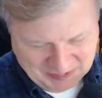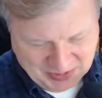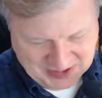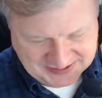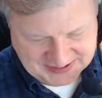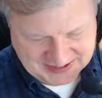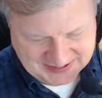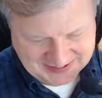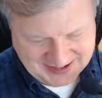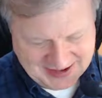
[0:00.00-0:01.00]
But
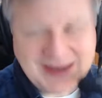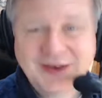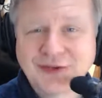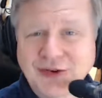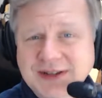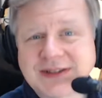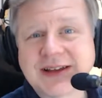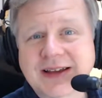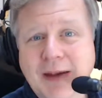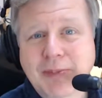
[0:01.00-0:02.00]
yeah,
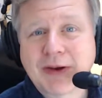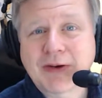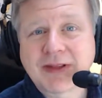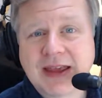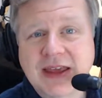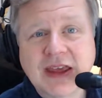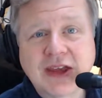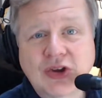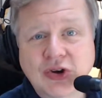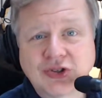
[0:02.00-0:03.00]
interesting. Apparently, he
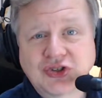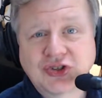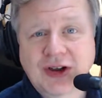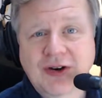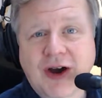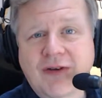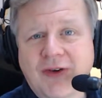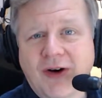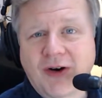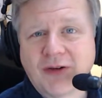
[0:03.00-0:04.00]
could shut off
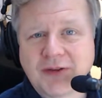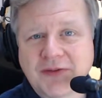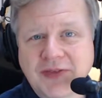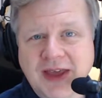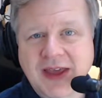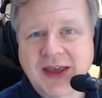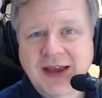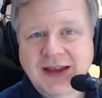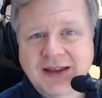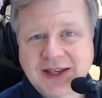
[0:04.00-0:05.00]
all of the
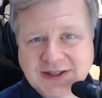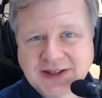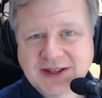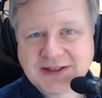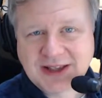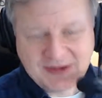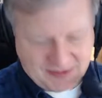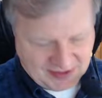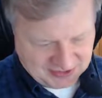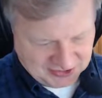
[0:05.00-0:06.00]
Teslas in
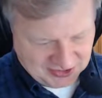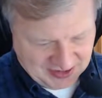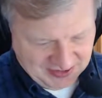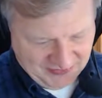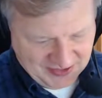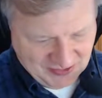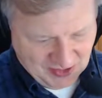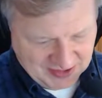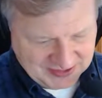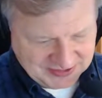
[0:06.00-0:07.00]
Russia if he
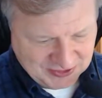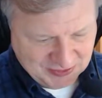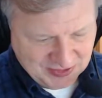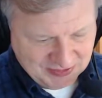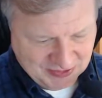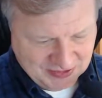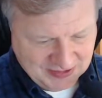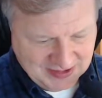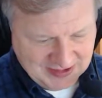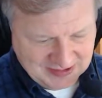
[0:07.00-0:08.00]
wanted to, but we'll
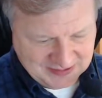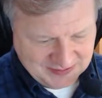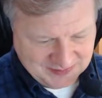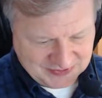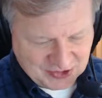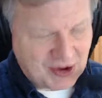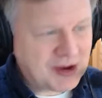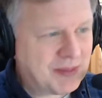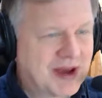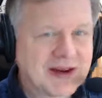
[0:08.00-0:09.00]
talk
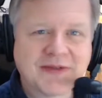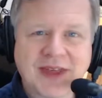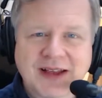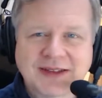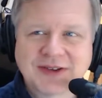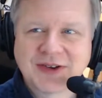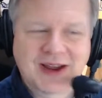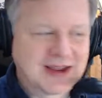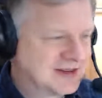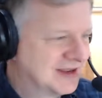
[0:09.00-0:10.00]
about if that's a good
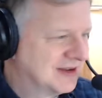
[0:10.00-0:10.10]
idea.